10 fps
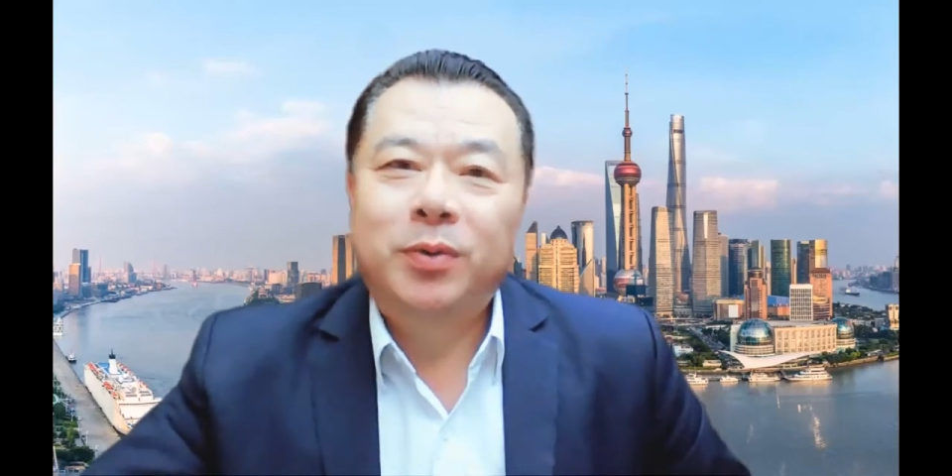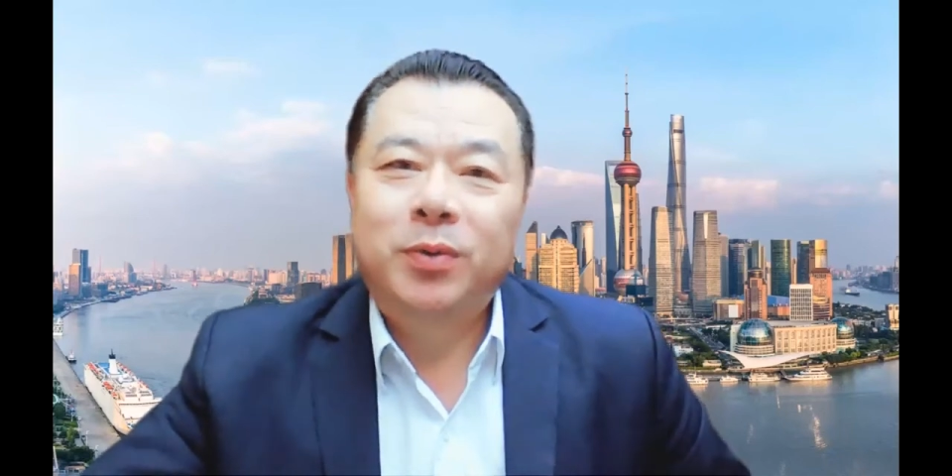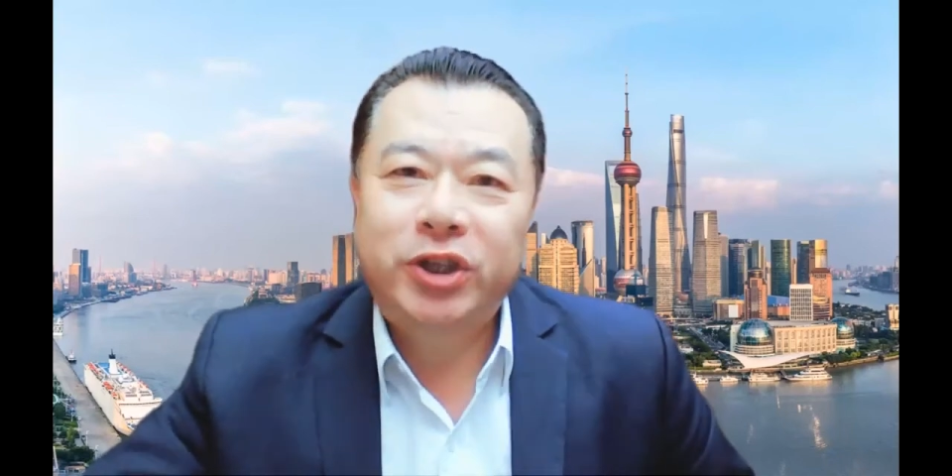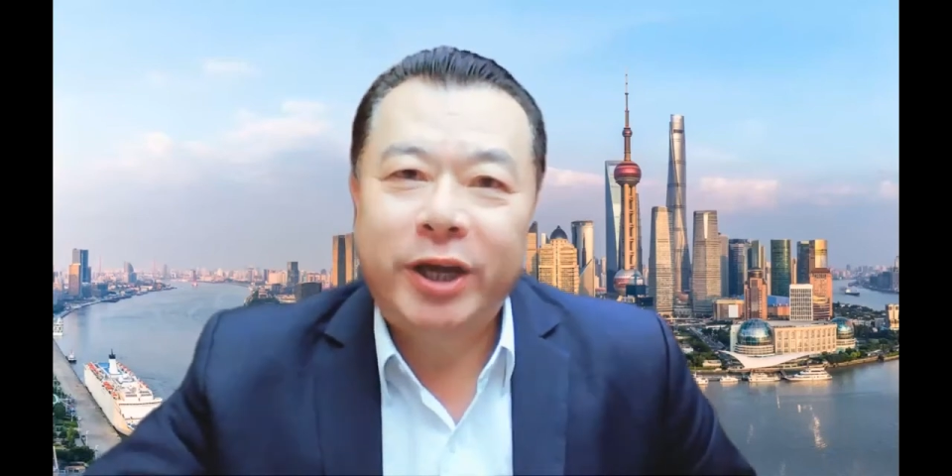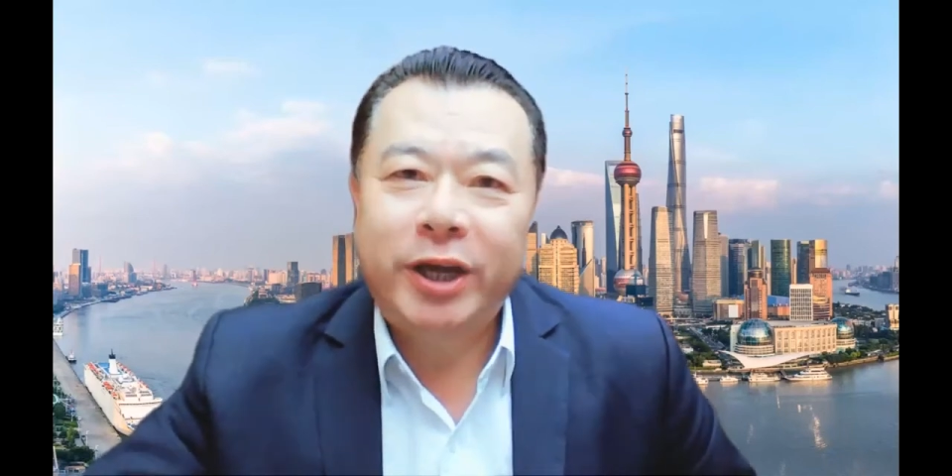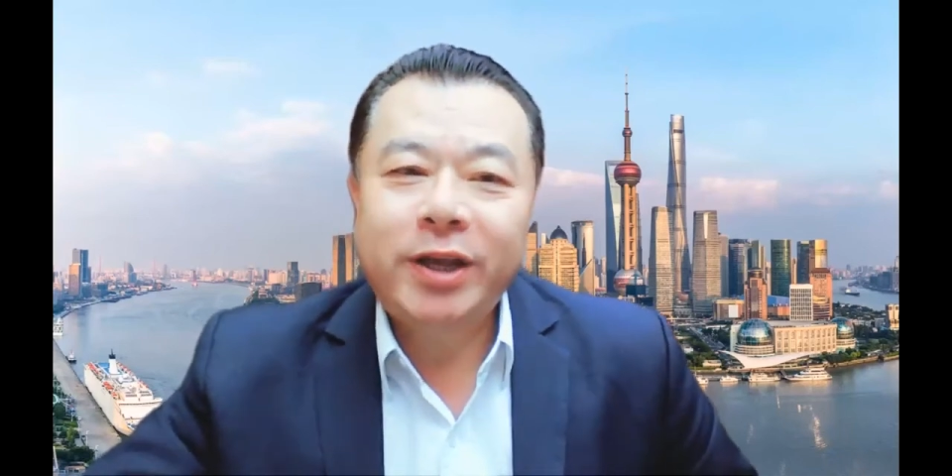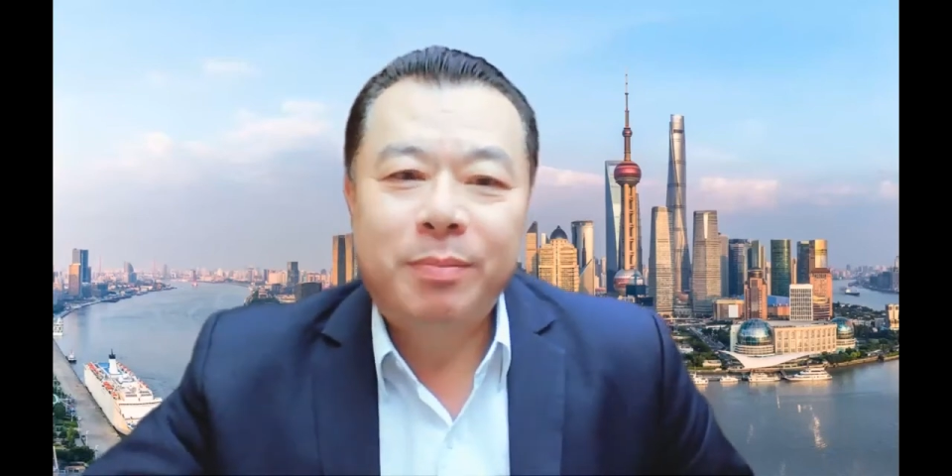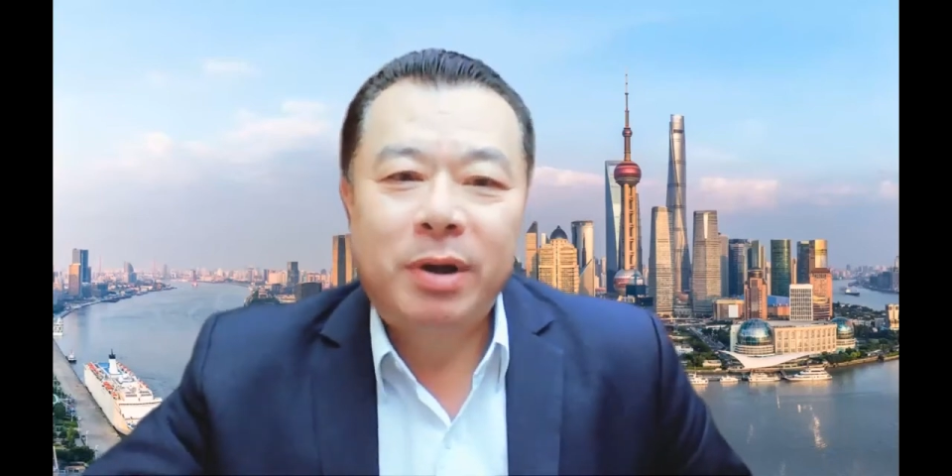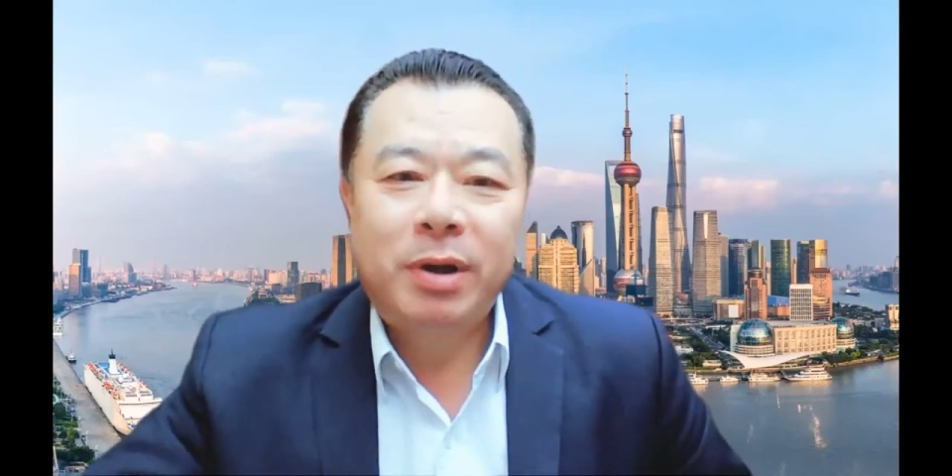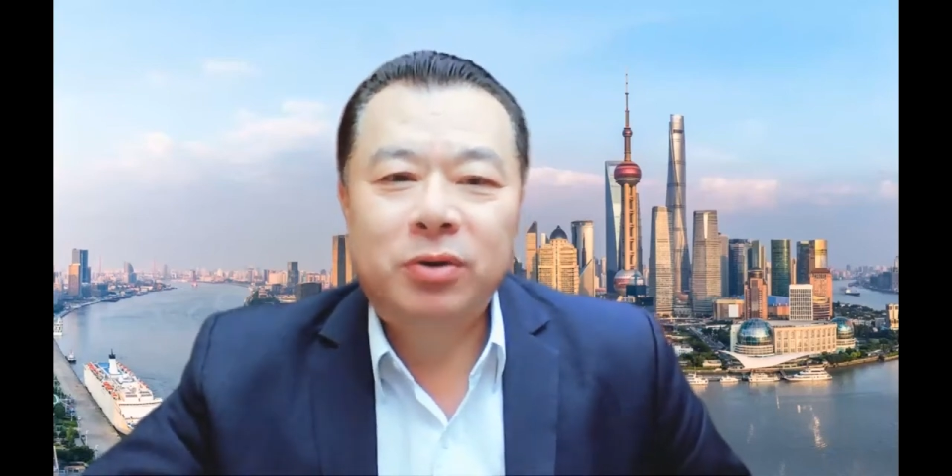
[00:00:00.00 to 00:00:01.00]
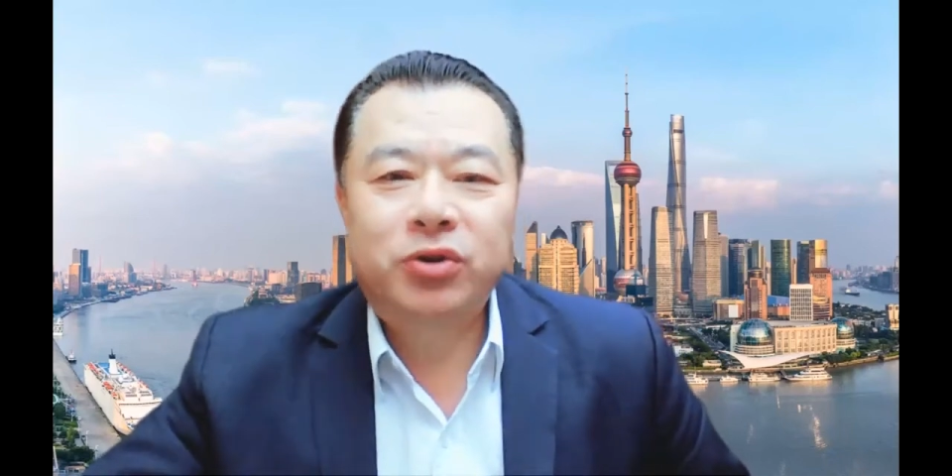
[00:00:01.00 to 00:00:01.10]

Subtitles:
shared about